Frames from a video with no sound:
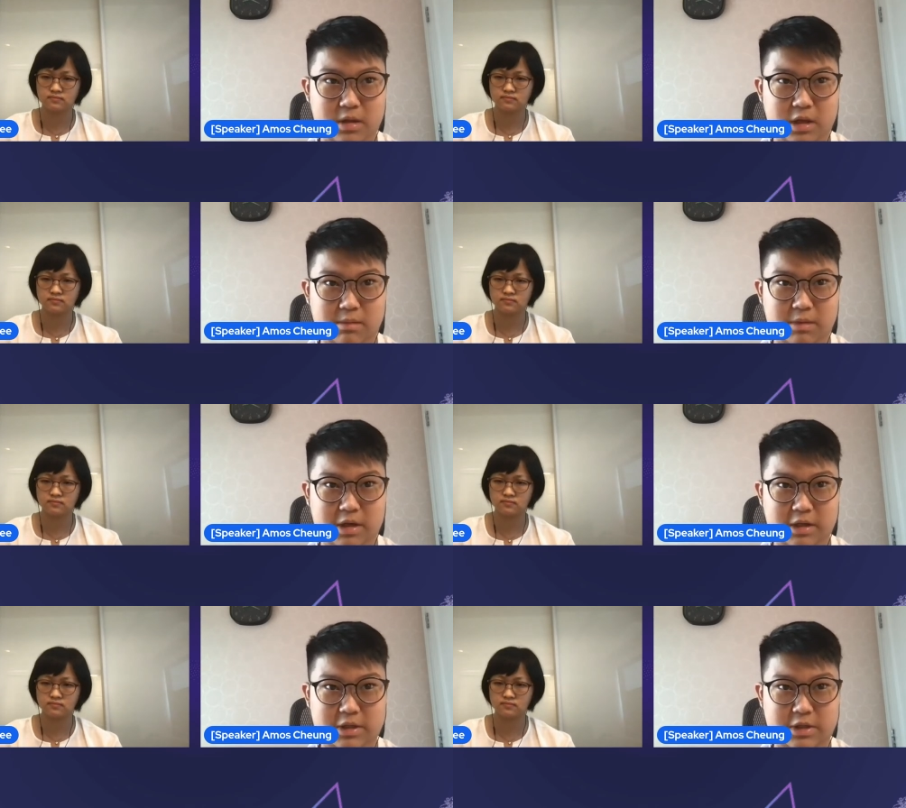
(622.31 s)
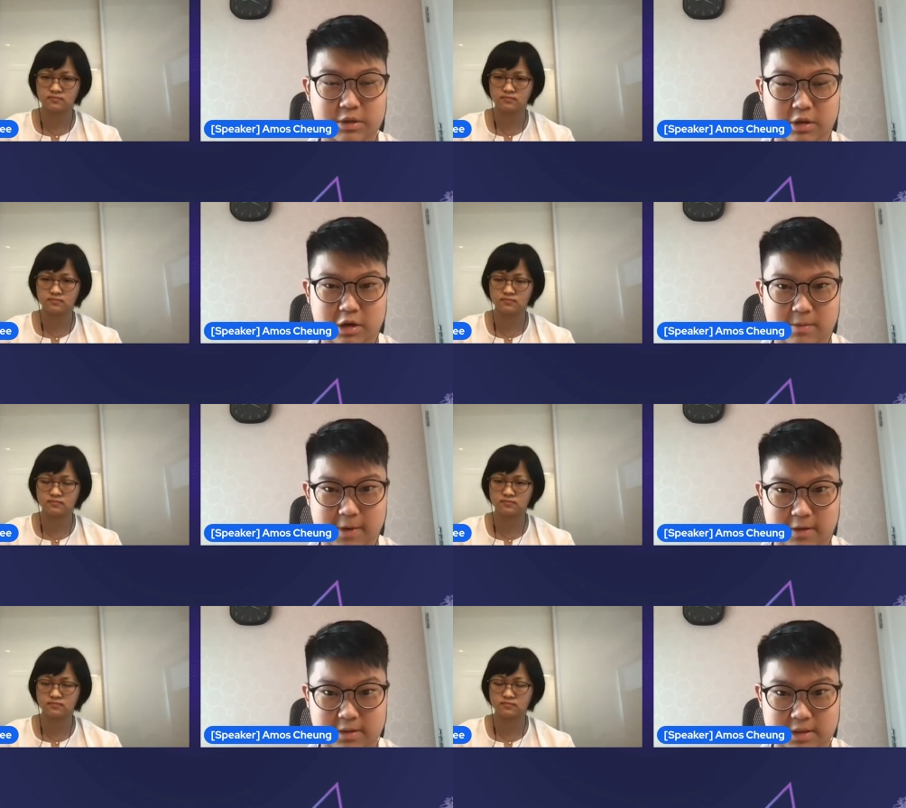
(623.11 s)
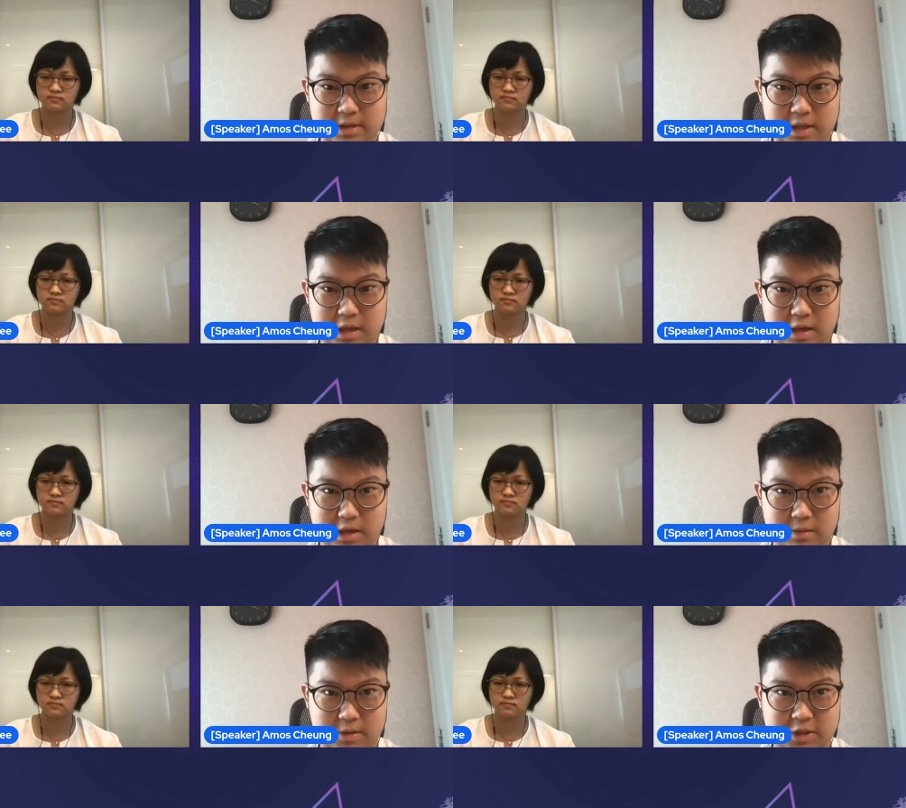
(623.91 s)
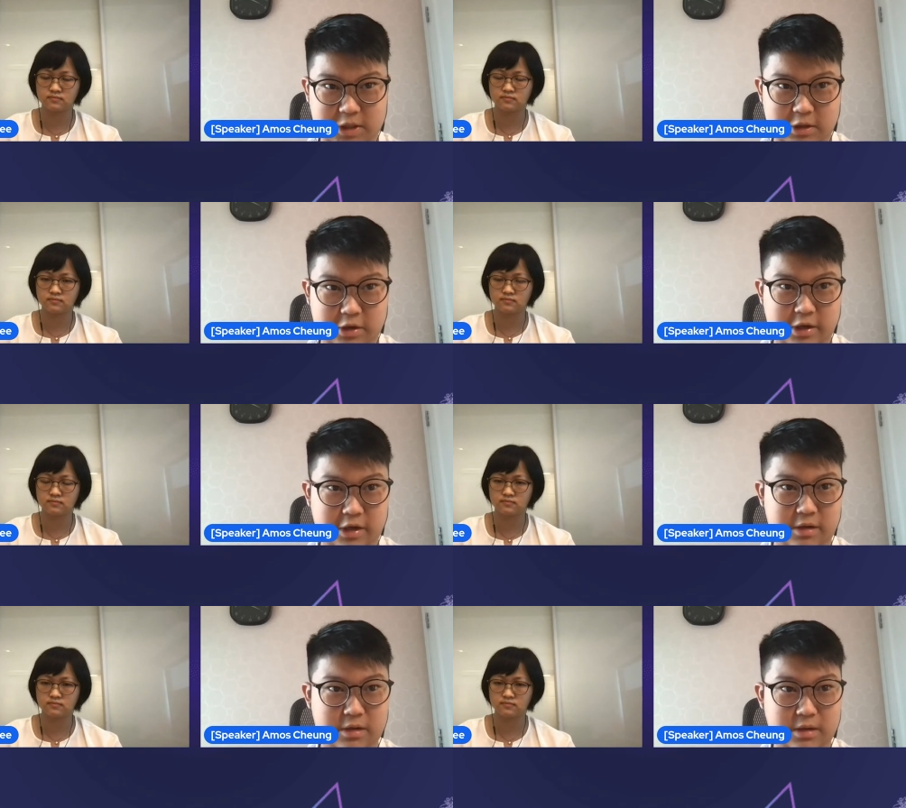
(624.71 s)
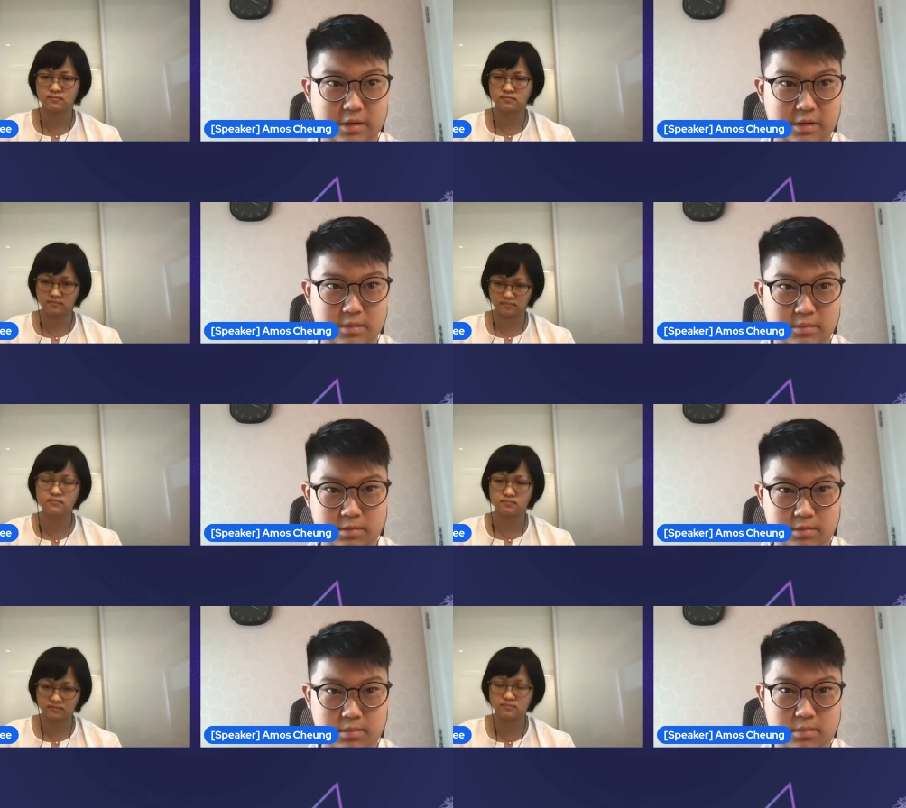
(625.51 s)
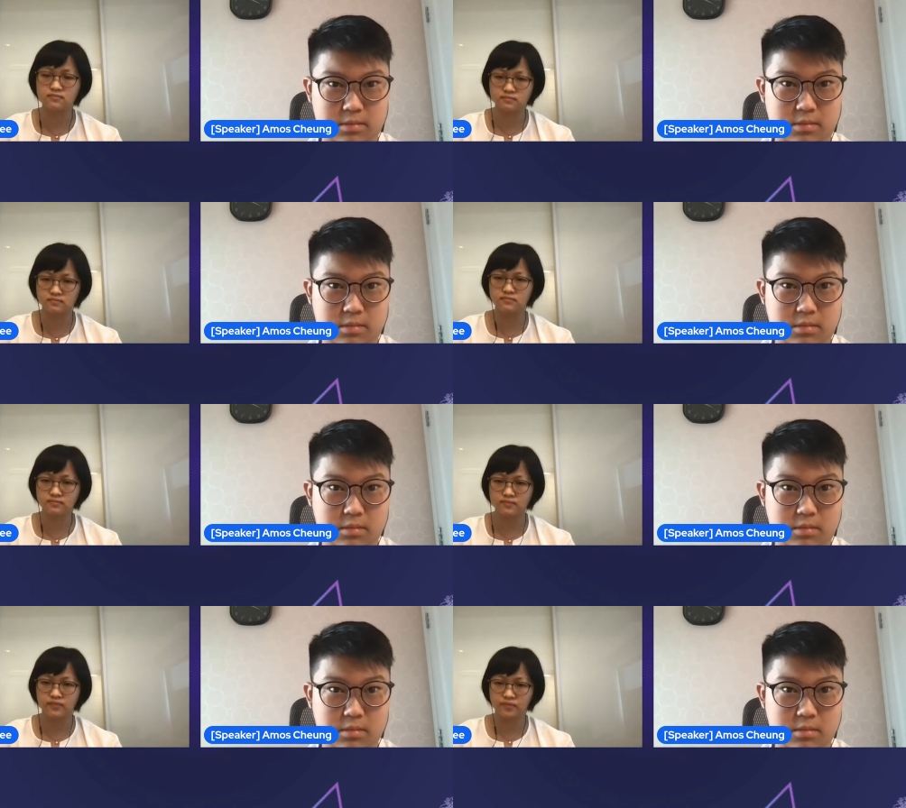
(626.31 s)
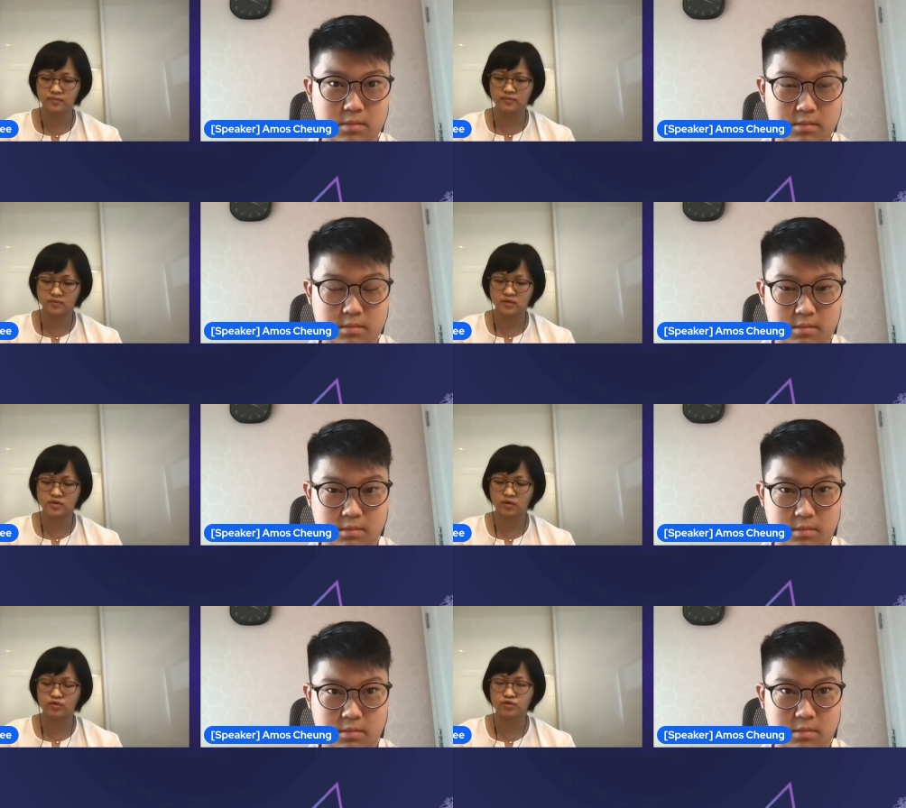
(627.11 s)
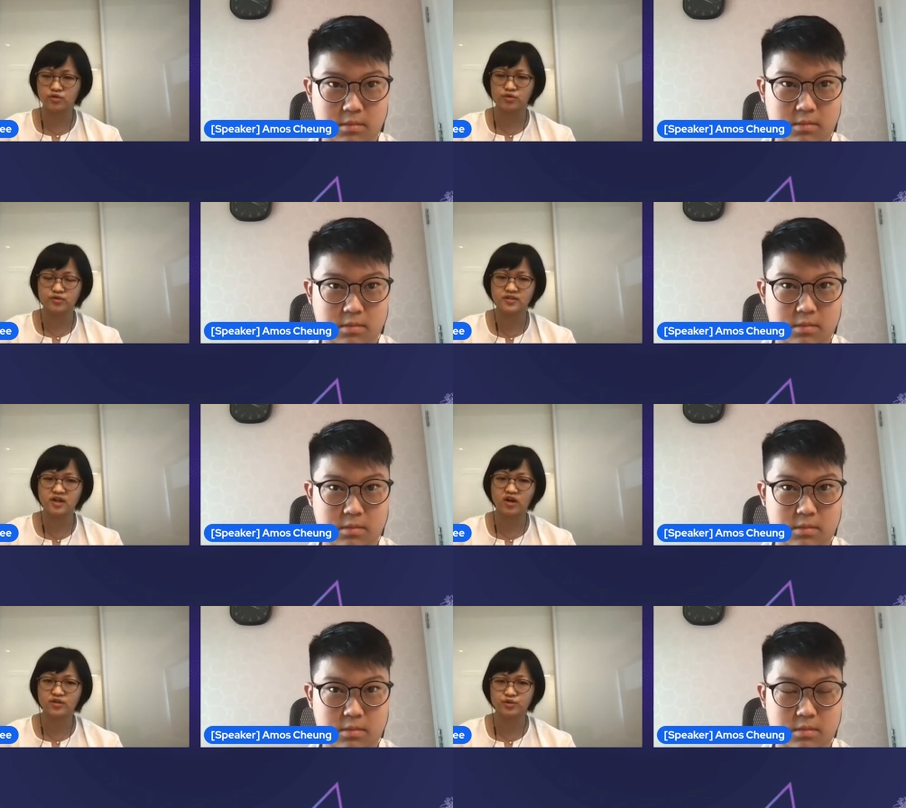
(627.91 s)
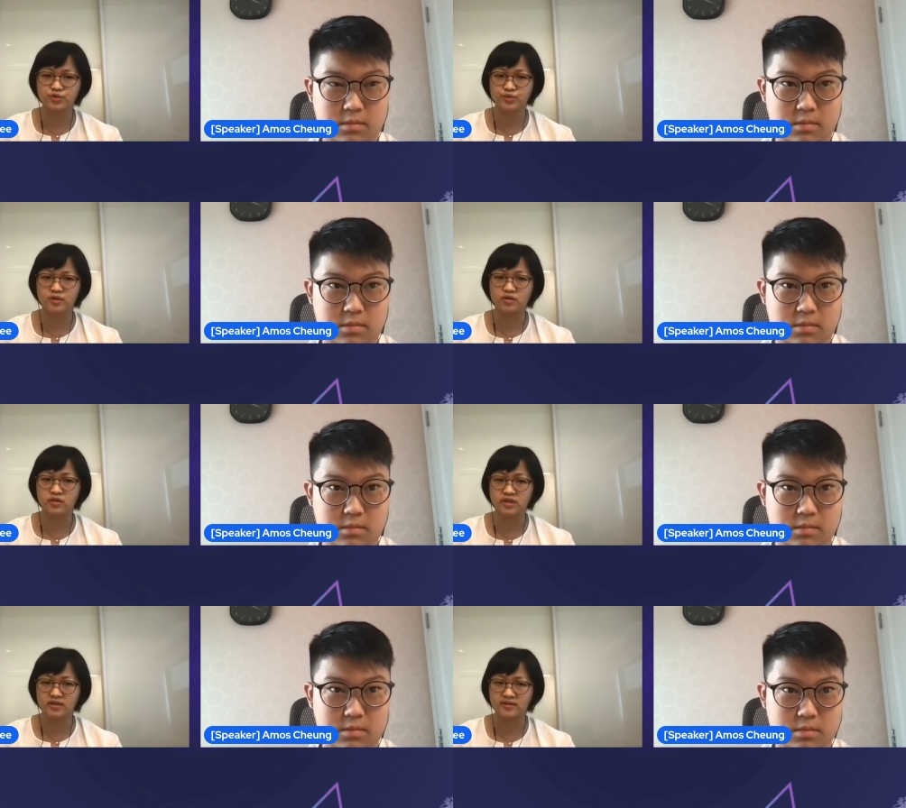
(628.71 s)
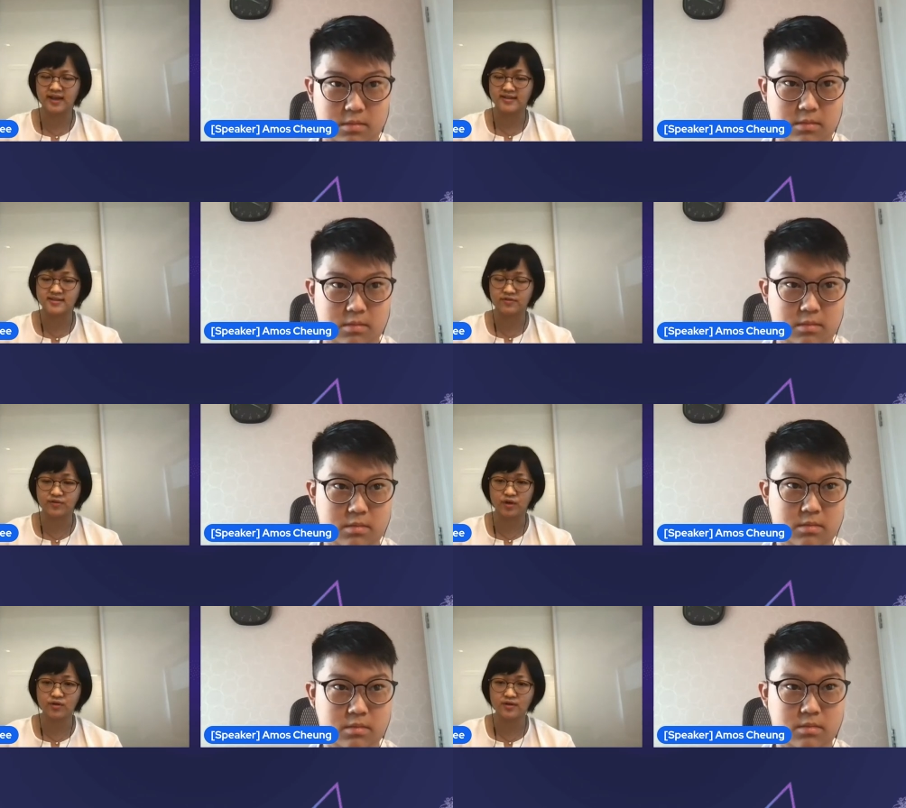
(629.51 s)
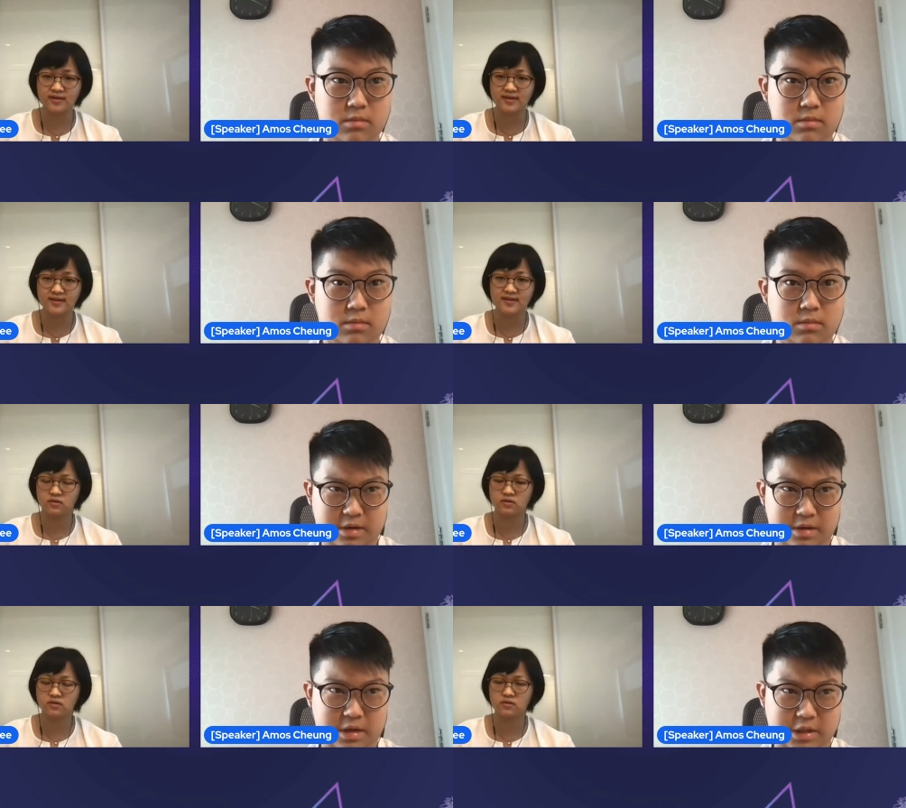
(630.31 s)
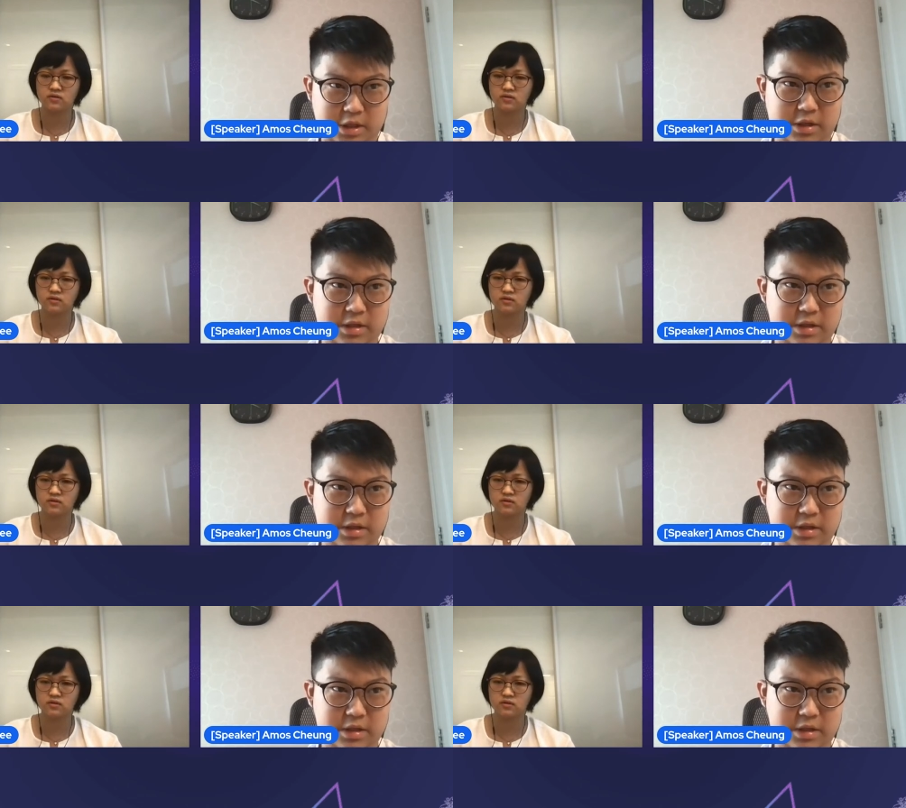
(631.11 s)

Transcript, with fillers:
Speaker 1: like me to learn about uh, machine learning.
Speaker 2: Mm-hmm. So do you start to learning TensorFlow?
Speaker 1: I started